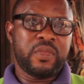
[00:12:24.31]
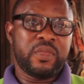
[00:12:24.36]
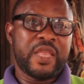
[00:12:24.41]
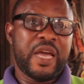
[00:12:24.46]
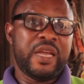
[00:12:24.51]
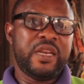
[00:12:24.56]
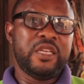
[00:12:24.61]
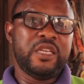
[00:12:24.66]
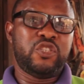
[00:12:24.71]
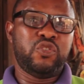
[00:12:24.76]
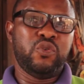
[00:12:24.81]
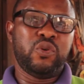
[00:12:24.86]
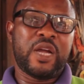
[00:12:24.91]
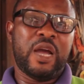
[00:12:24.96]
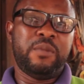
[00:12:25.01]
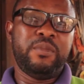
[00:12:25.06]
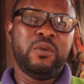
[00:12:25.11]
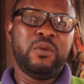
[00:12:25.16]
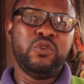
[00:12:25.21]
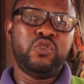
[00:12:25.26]
That is, you
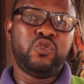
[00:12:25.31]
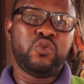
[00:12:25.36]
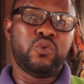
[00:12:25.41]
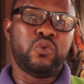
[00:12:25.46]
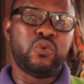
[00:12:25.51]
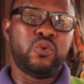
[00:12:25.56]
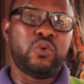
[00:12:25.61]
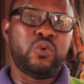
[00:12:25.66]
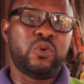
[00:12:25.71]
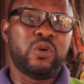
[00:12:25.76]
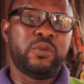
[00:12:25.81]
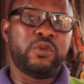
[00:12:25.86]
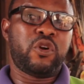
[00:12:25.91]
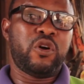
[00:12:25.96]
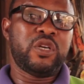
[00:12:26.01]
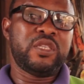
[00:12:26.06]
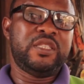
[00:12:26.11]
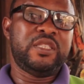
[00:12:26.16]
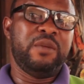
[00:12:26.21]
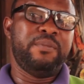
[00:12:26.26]
can be able to,
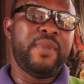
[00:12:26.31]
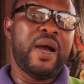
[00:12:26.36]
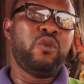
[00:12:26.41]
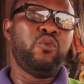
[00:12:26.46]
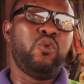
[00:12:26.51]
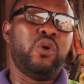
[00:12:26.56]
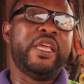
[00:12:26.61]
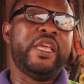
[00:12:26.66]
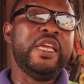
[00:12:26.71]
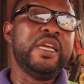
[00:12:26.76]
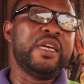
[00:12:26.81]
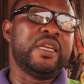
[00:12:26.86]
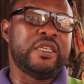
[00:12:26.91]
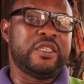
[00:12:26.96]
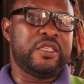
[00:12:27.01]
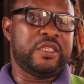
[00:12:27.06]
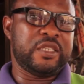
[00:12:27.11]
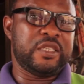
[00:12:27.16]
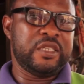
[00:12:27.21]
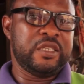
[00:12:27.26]
because demand will
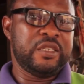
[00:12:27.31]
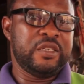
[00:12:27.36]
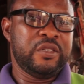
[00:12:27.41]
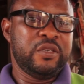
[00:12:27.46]
increase.